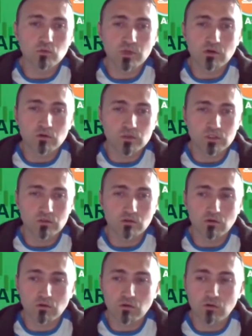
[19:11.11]
because
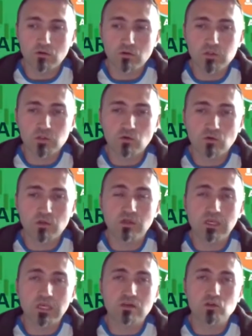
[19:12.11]
also in
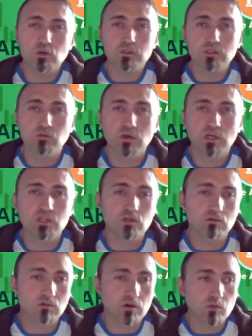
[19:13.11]
the actual
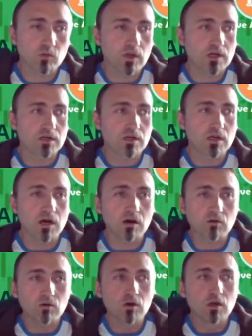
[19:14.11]
situation where we are
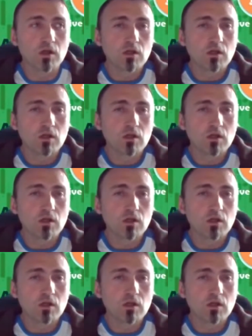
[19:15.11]
now,